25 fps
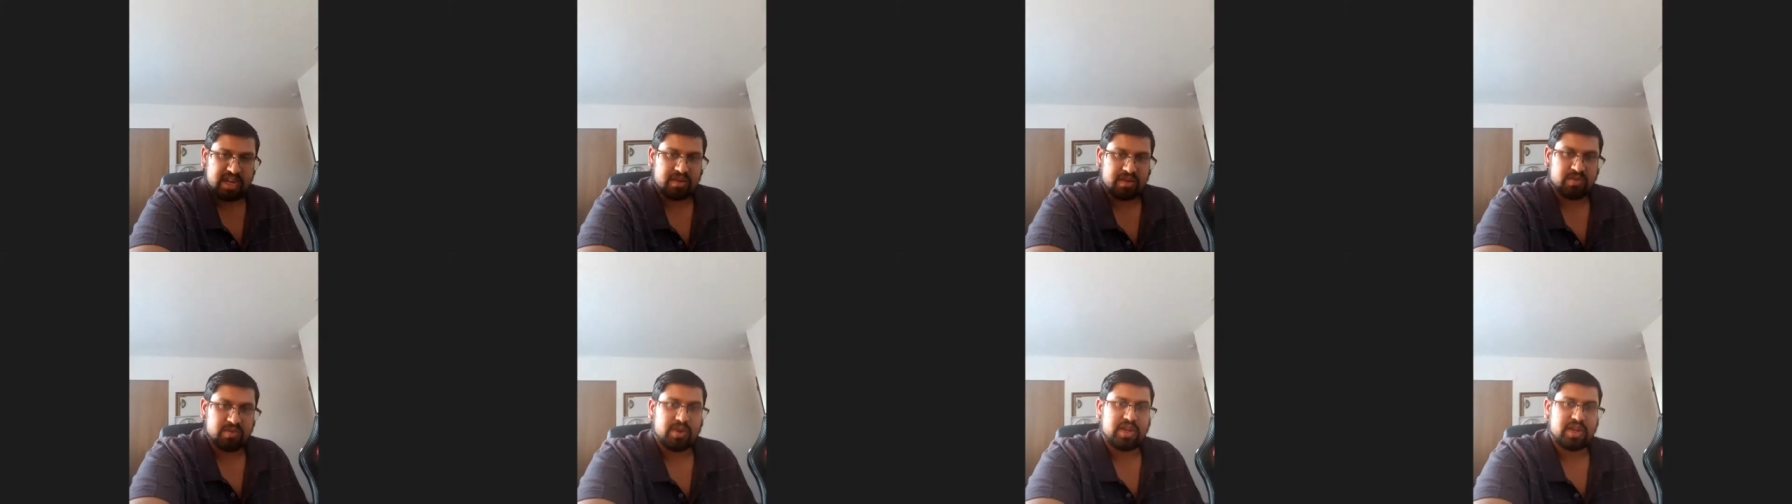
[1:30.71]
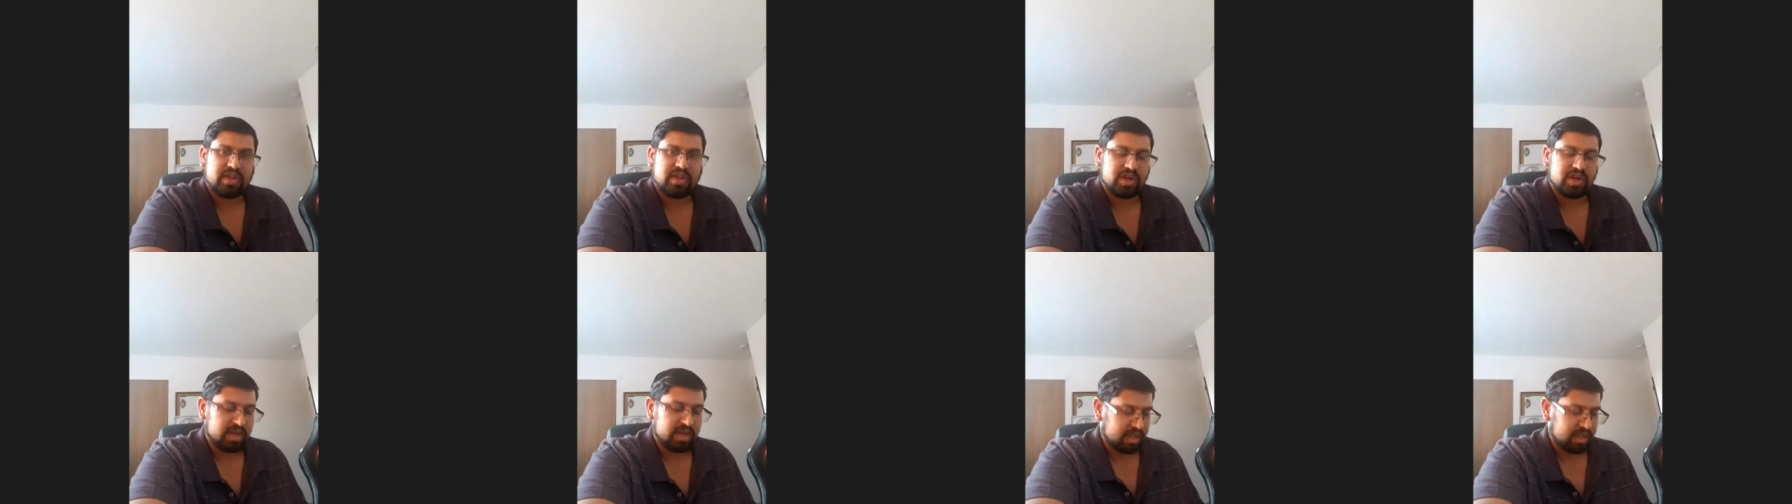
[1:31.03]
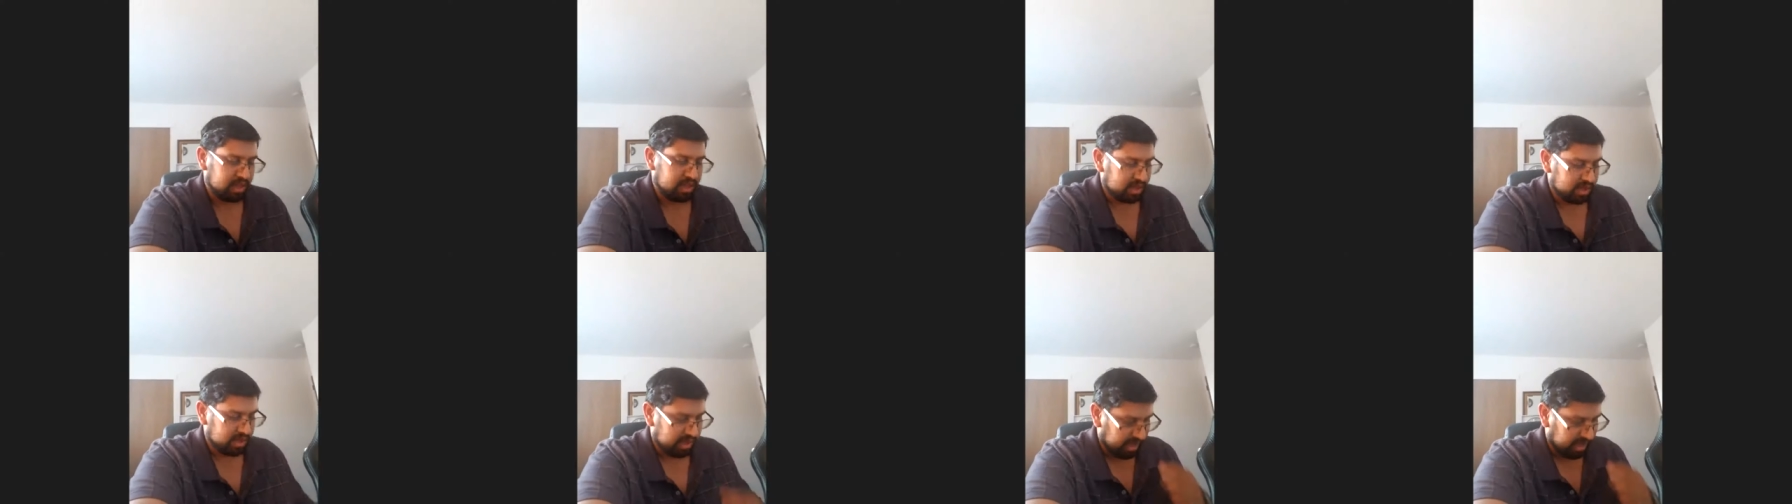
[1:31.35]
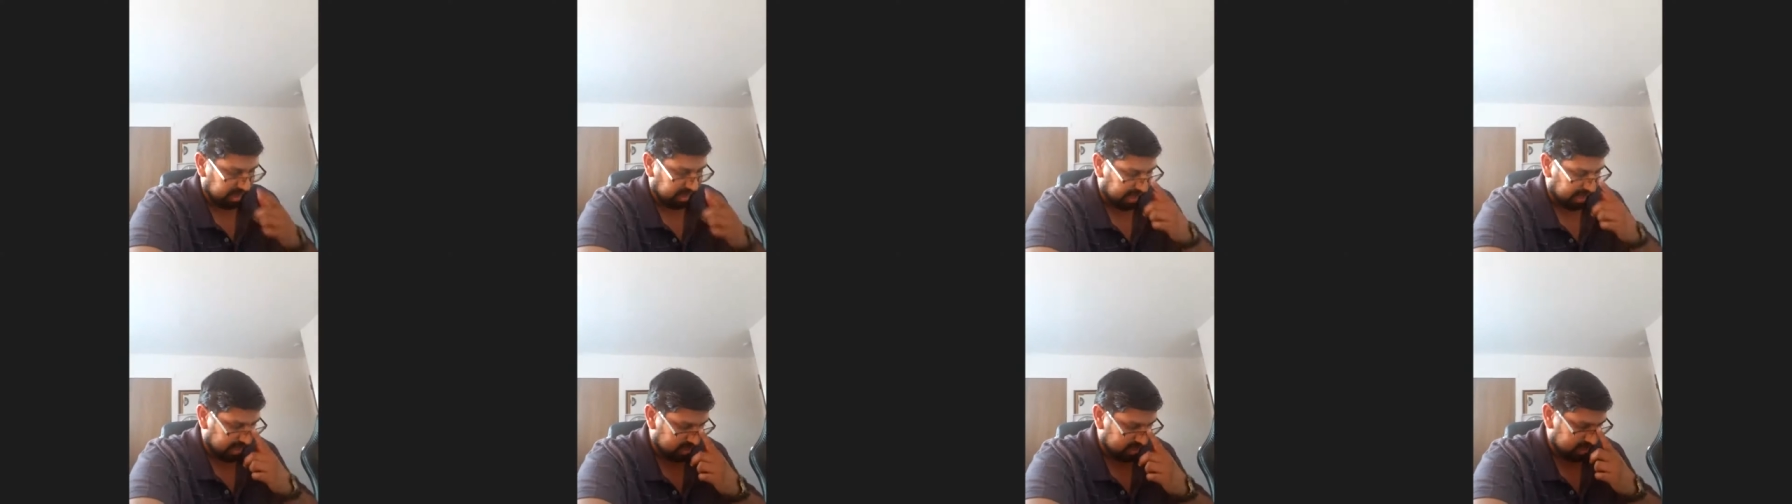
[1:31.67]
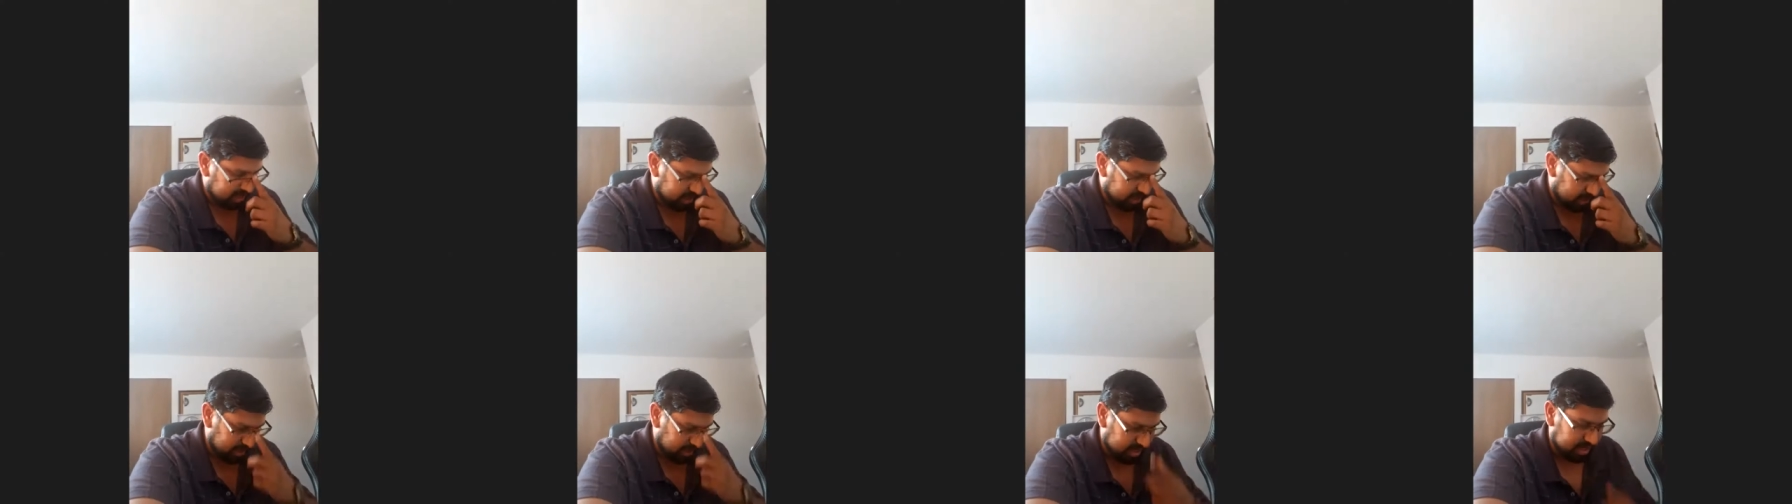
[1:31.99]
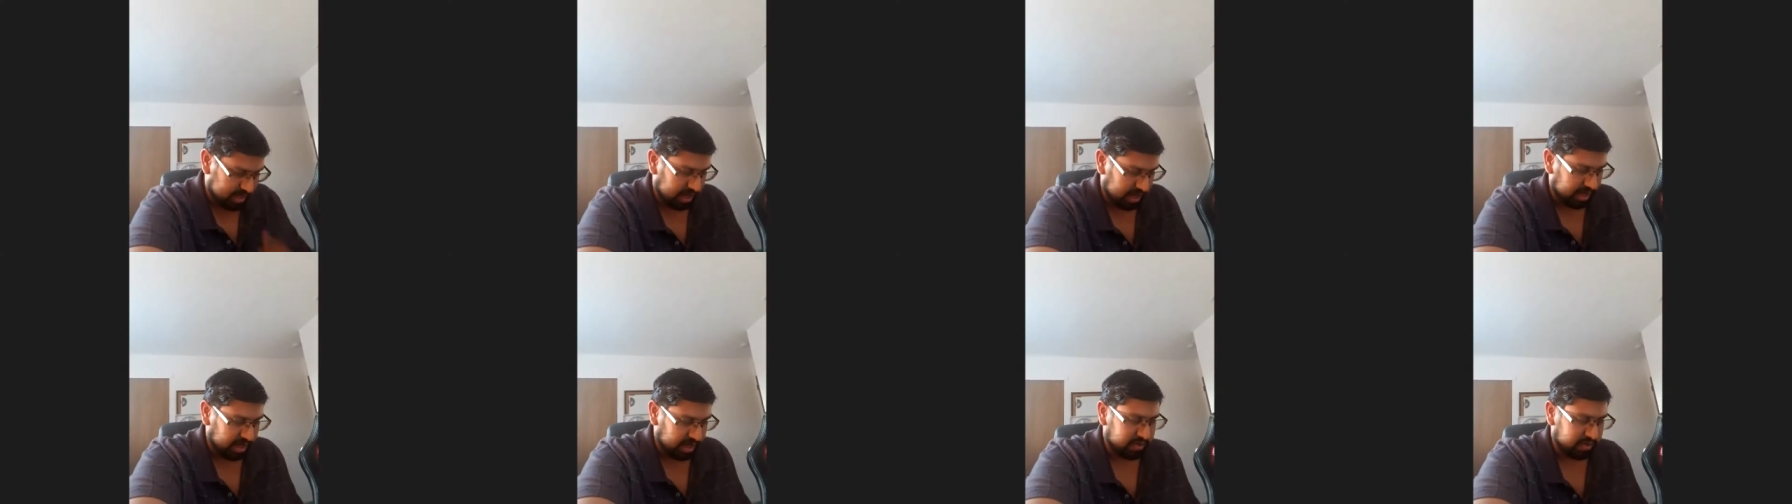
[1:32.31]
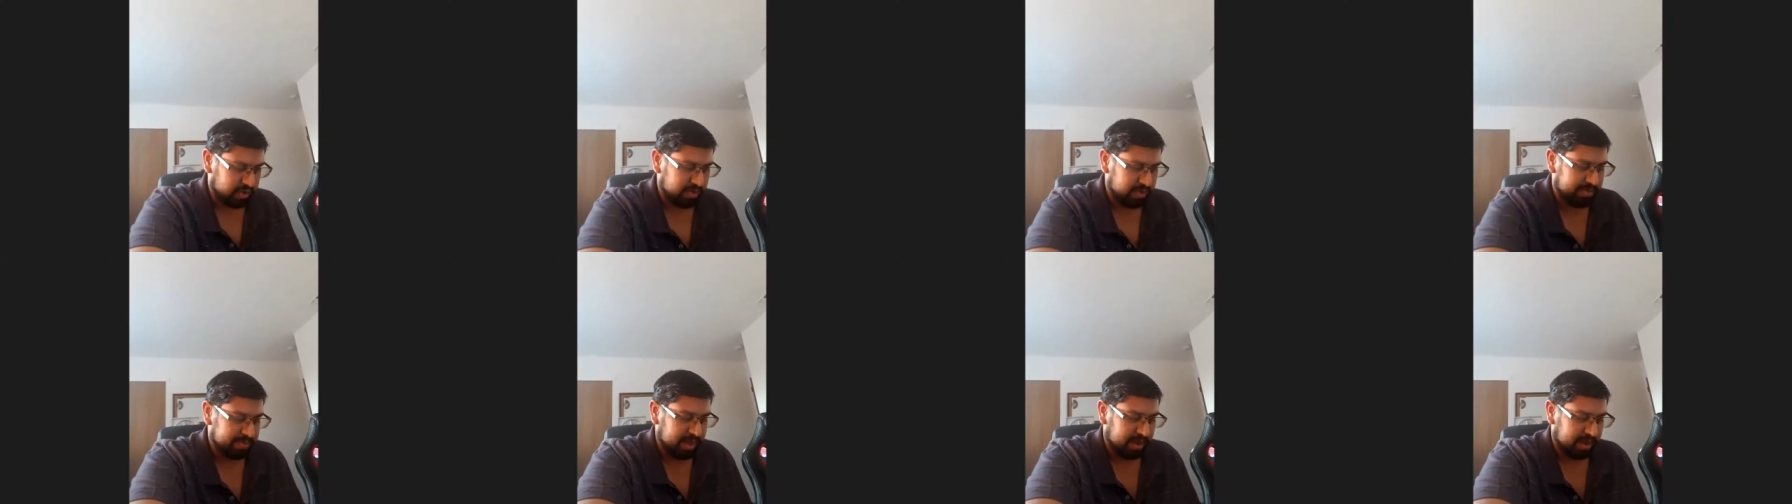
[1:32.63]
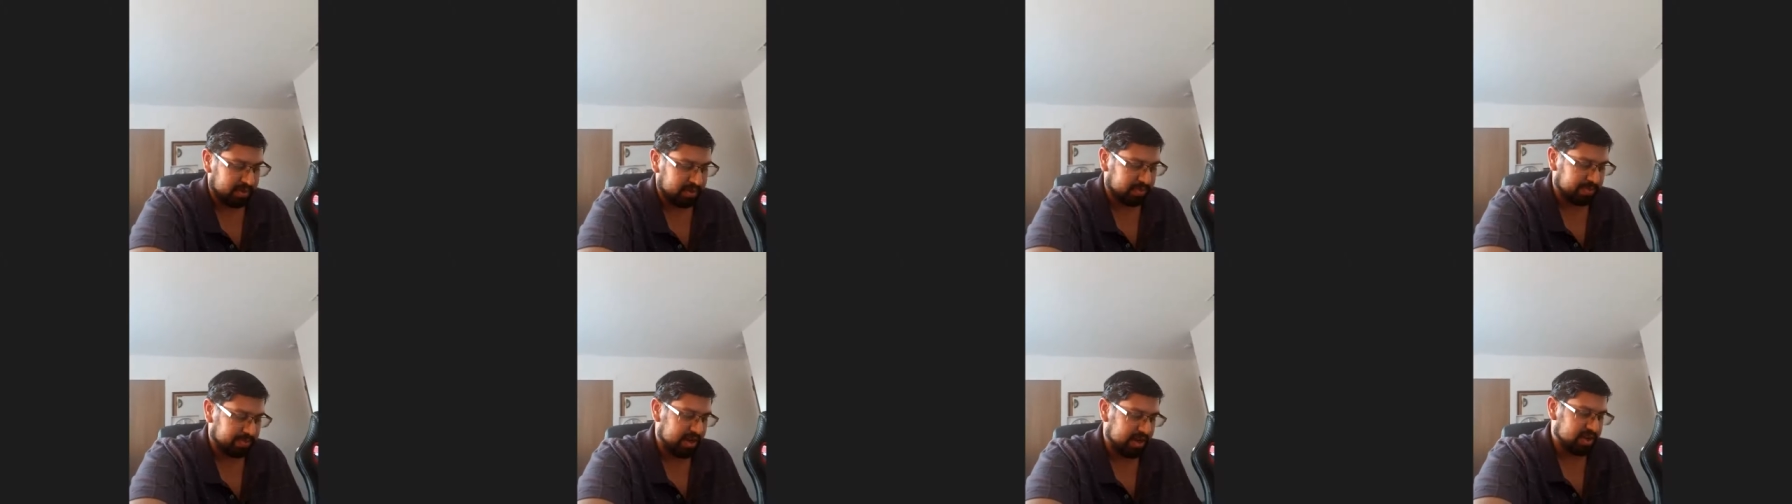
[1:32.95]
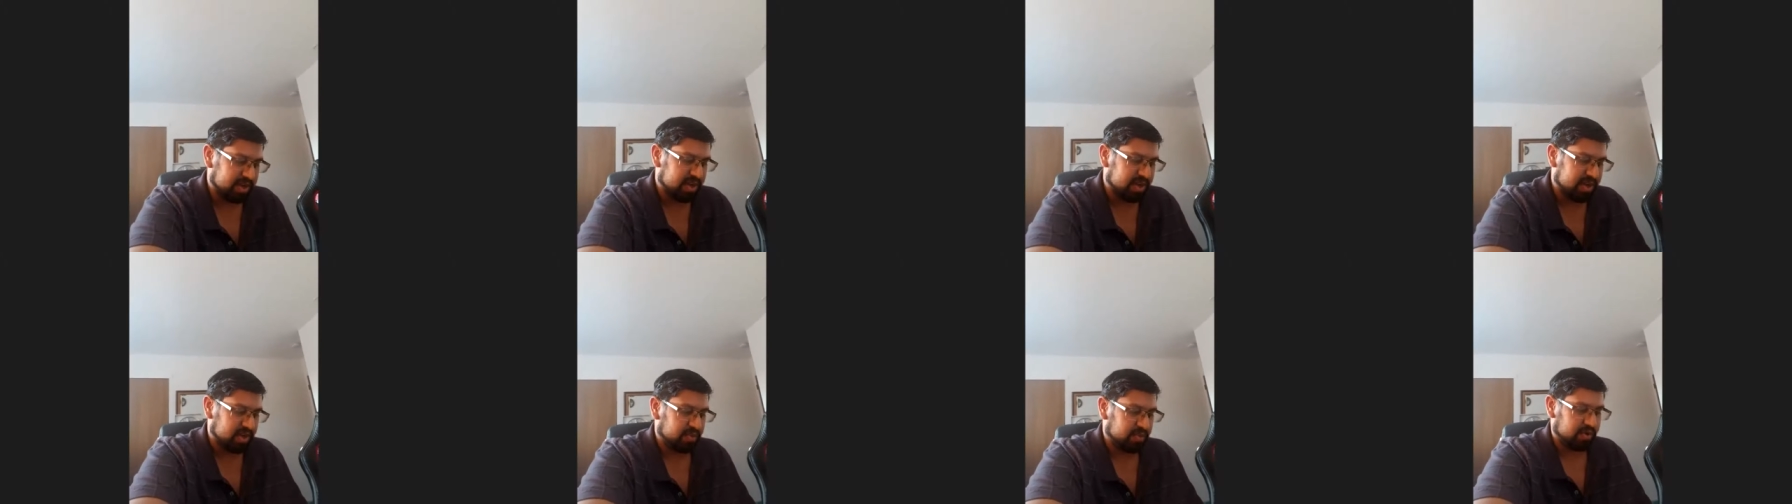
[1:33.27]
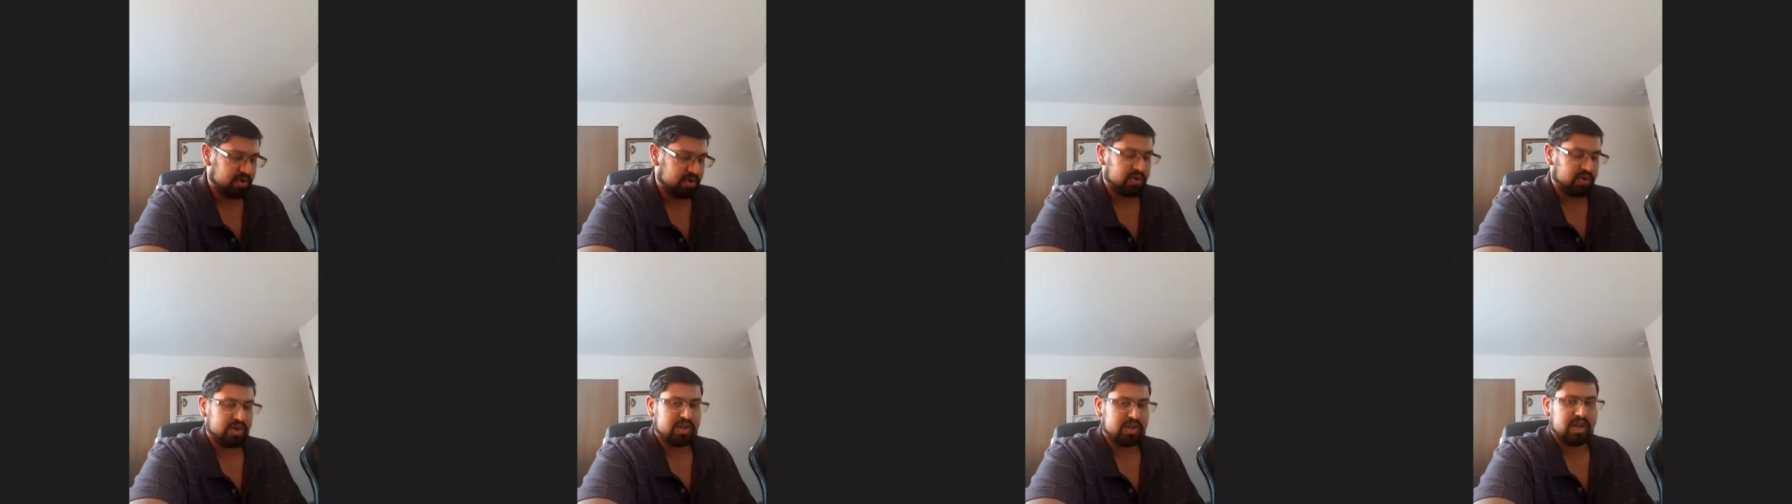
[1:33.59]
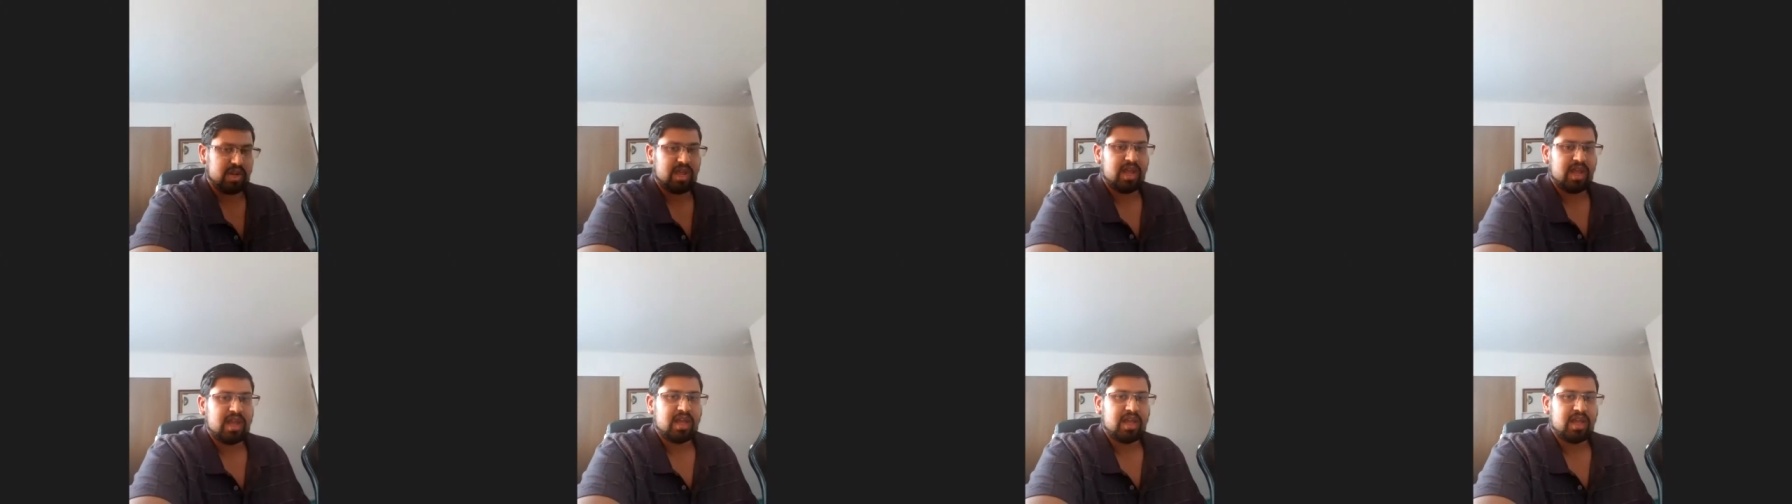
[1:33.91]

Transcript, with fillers: And we took a look at the second group that was mentioned, which was